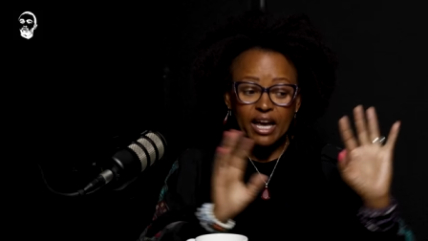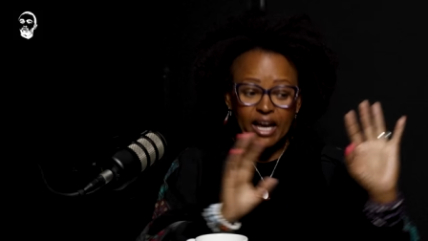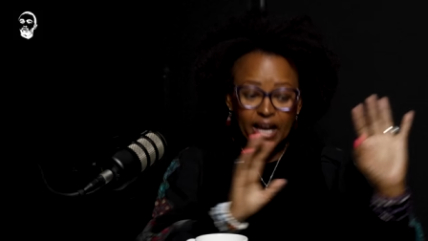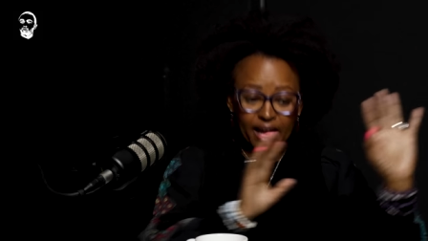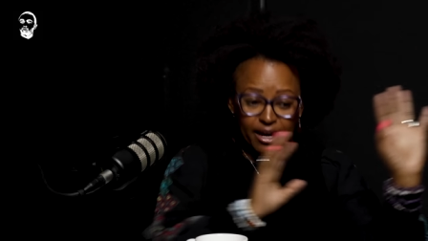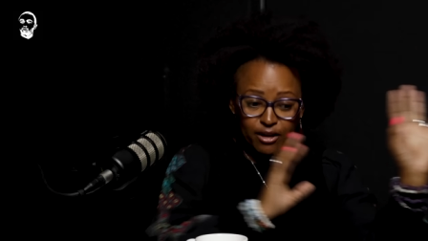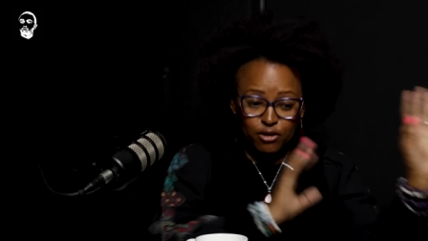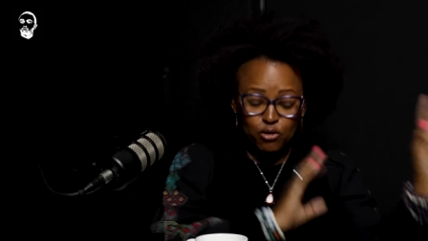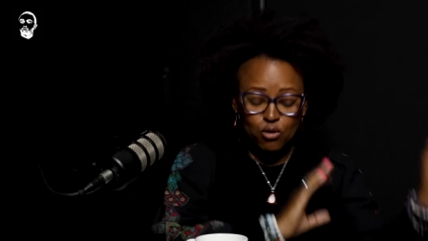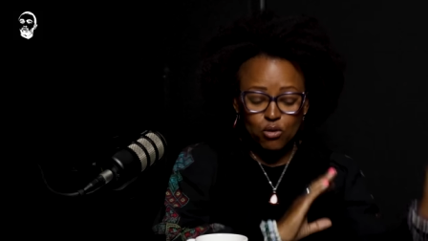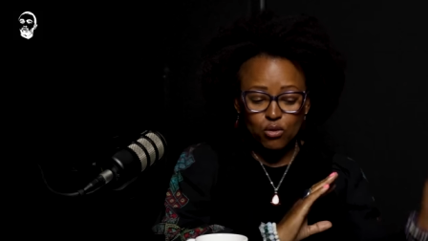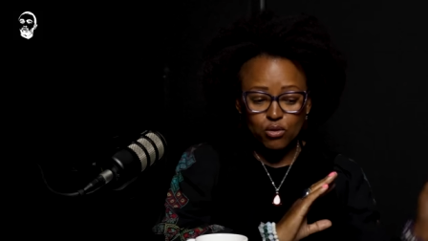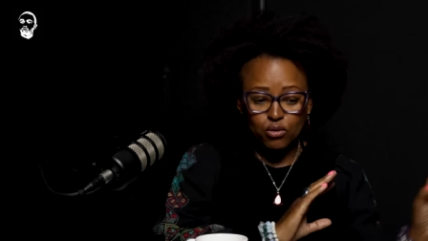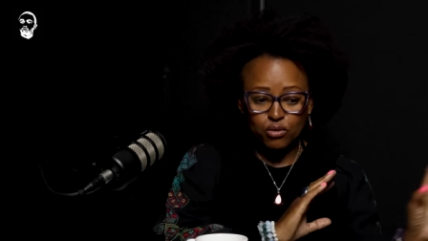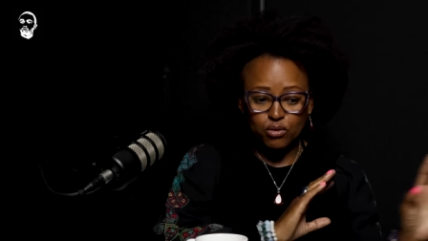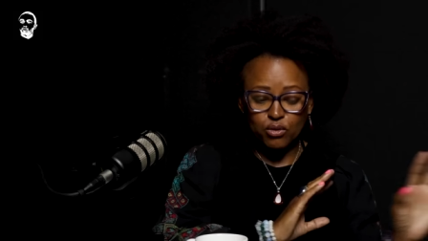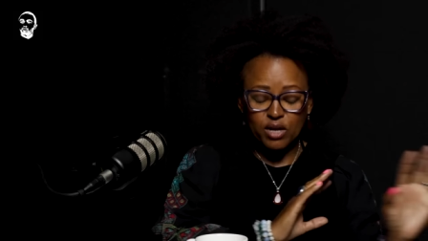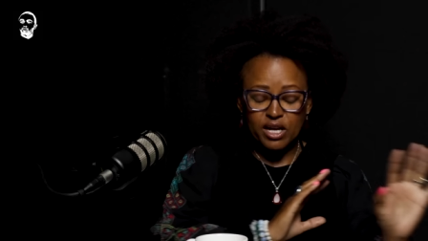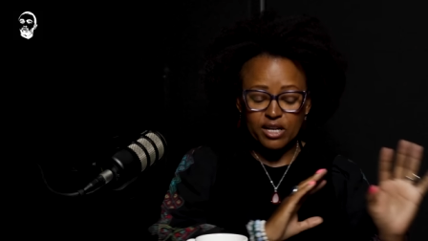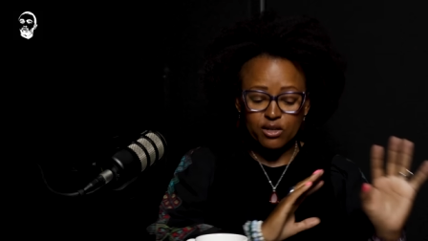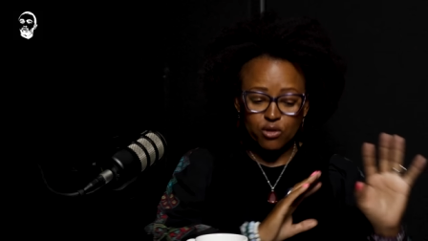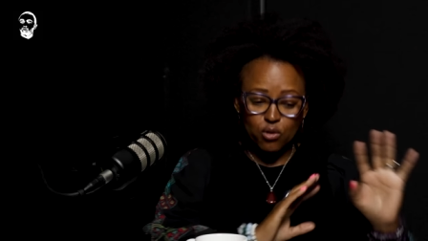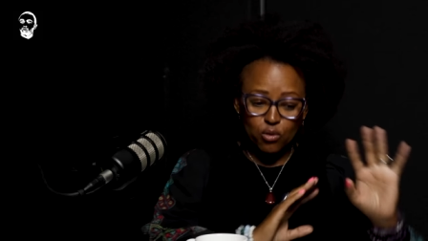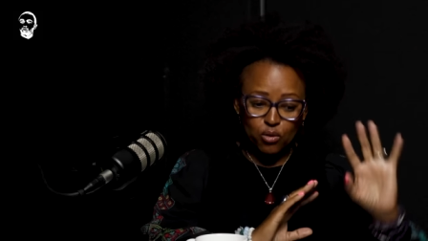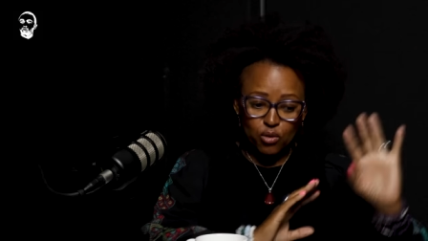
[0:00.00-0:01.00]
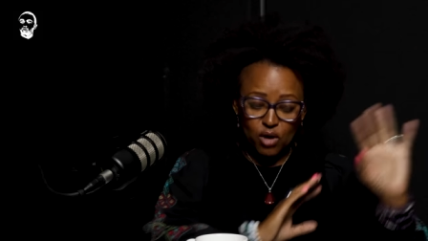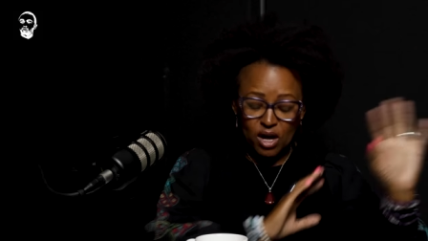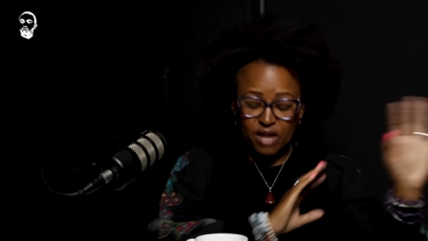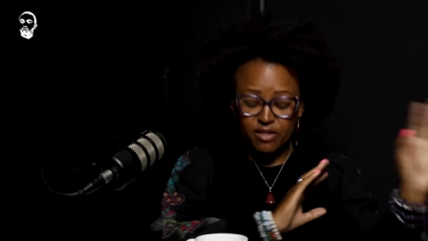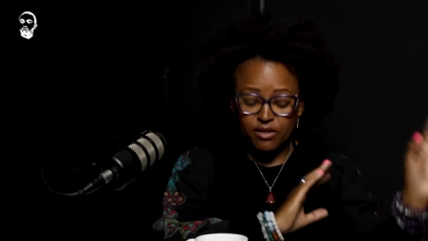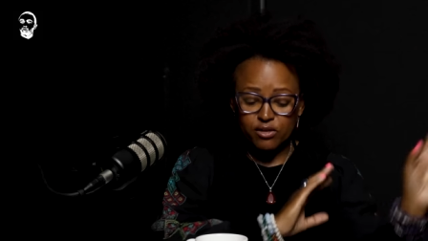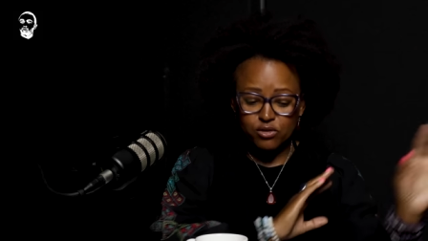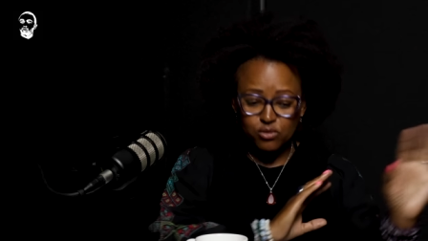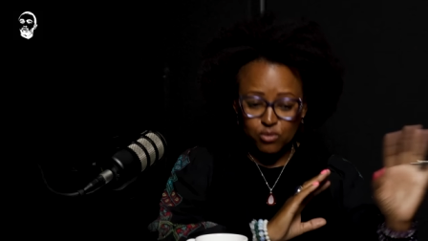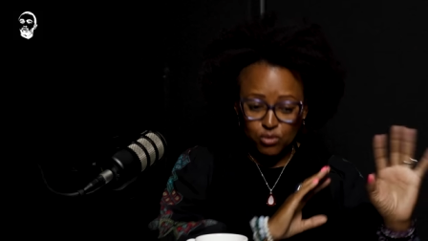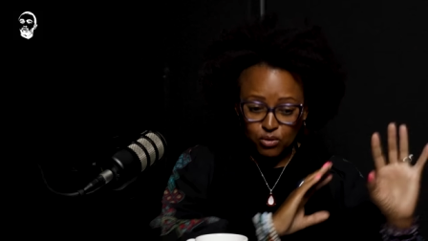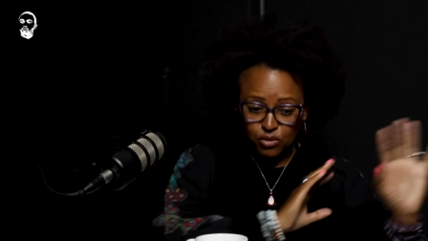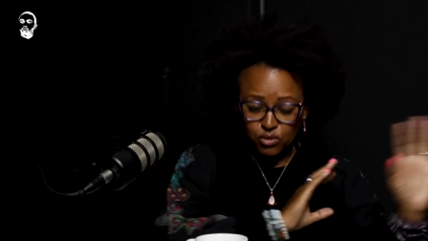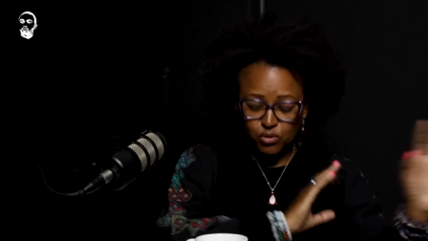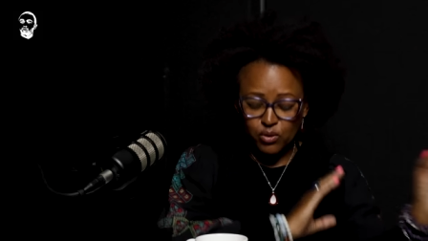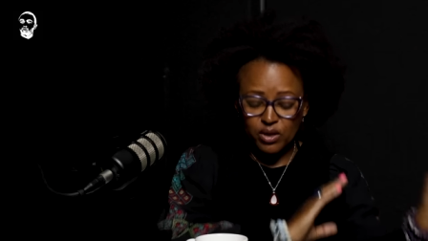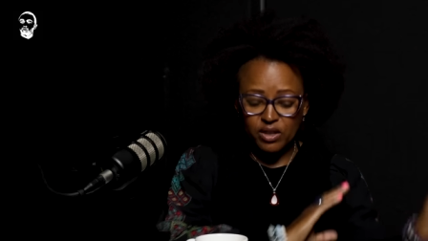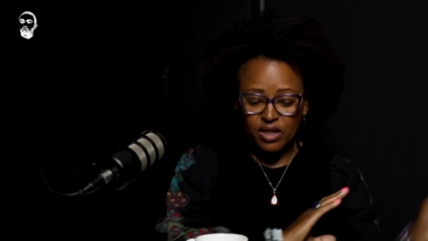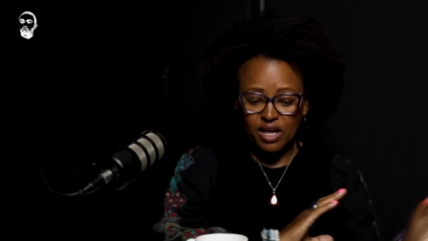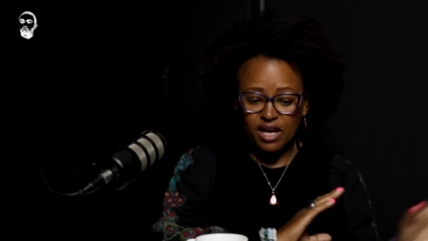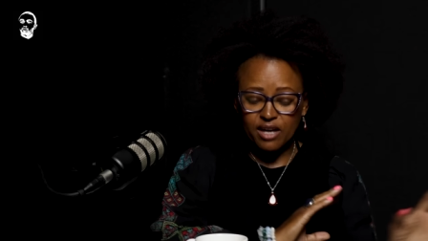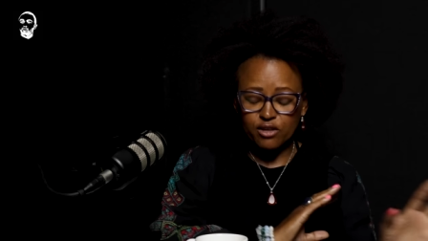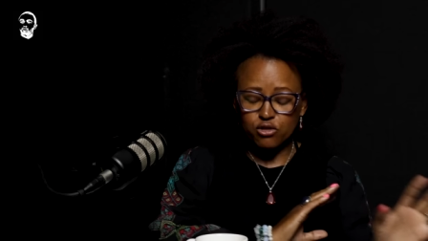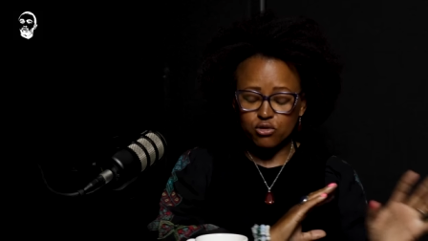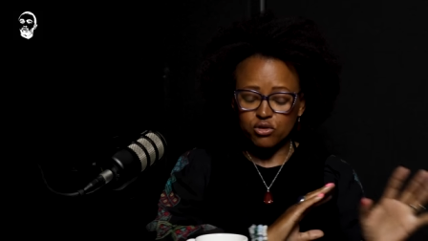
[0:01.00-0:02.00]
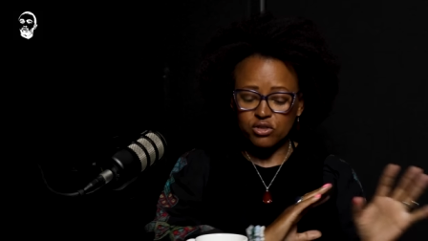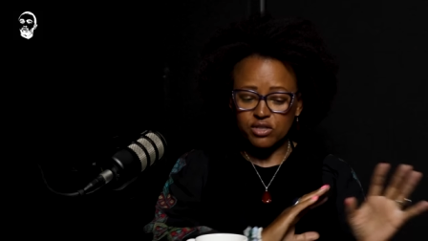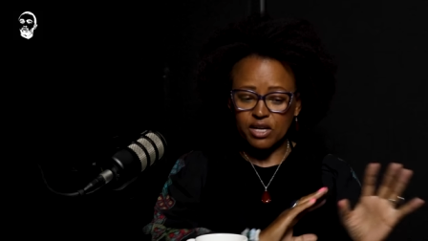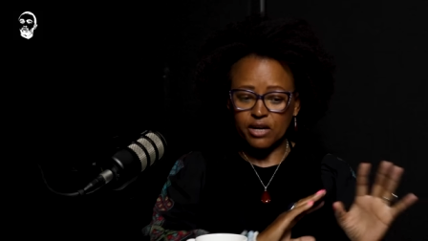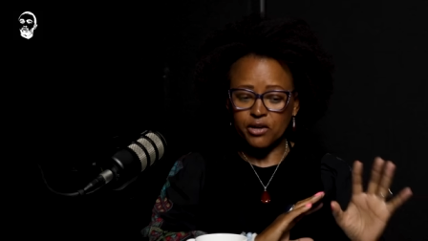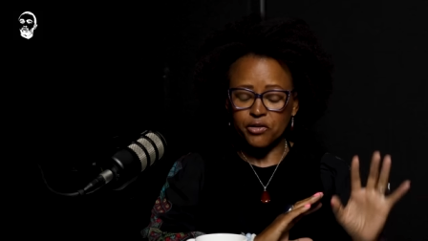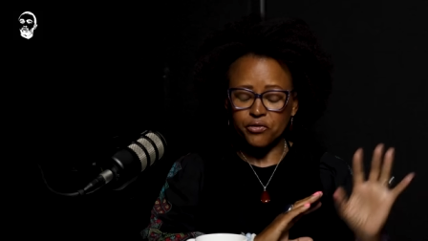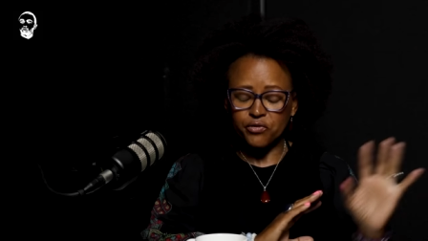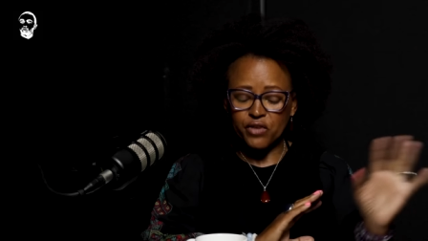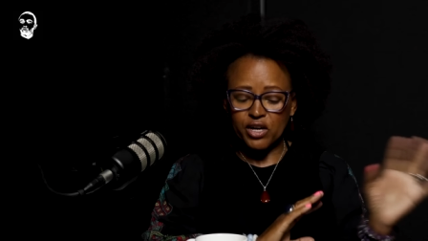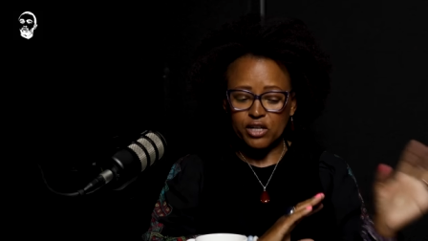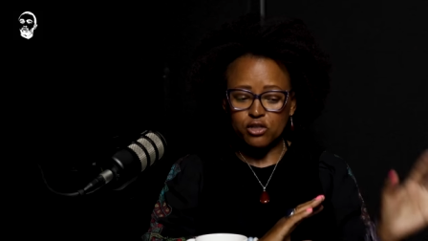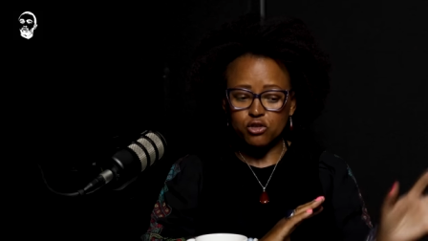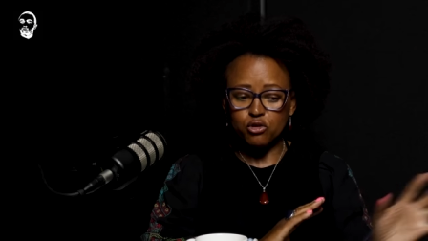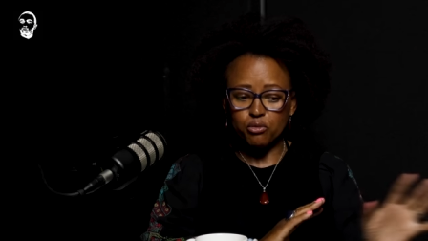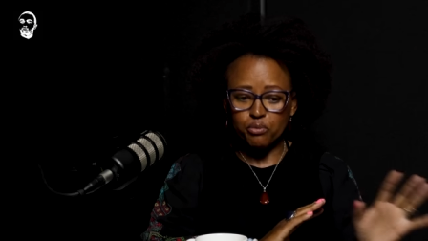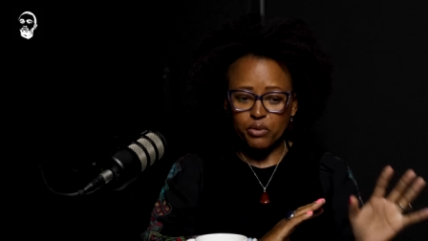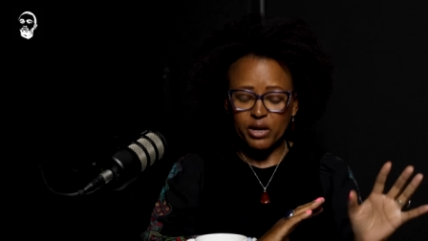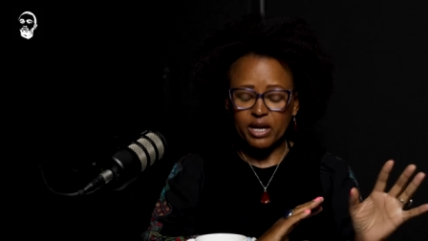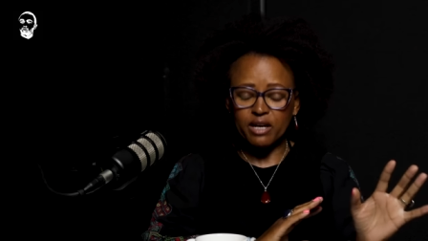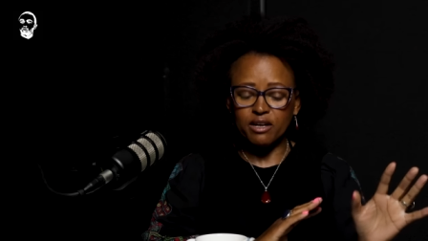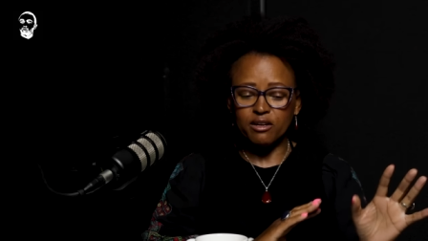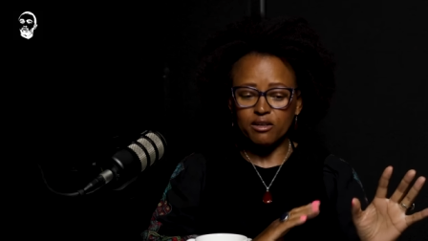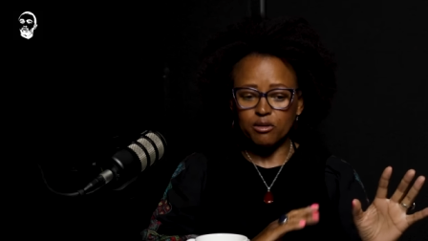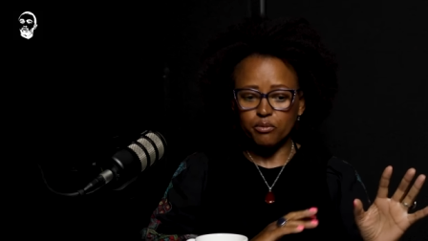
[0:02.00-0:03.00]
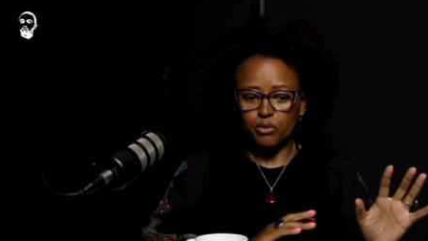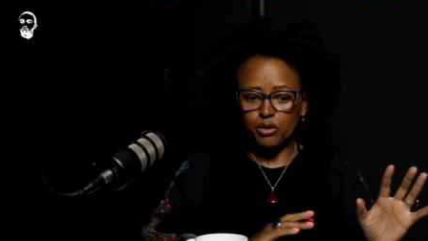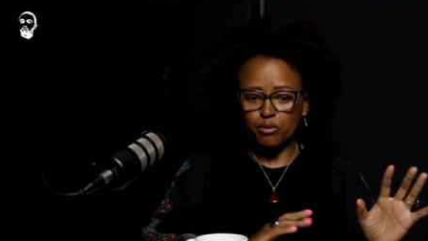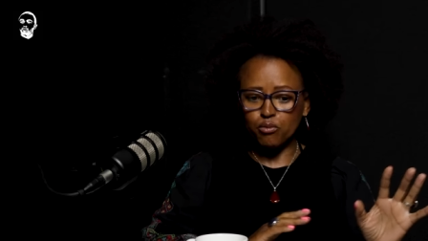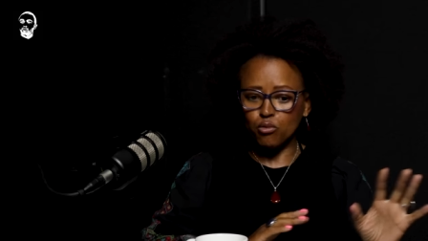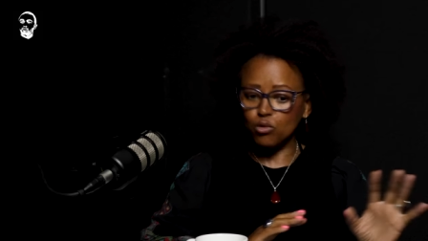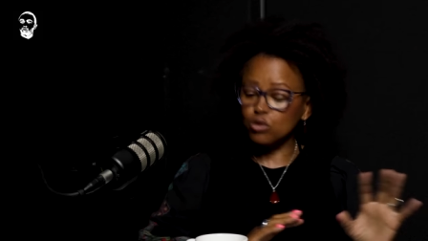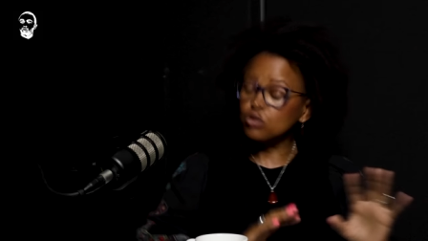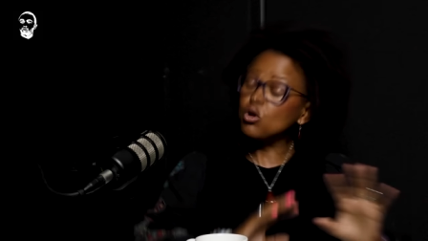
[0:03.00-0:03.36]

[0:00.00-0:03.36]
and go to and go to other schools where they had to sacrifice to pay a little bit more.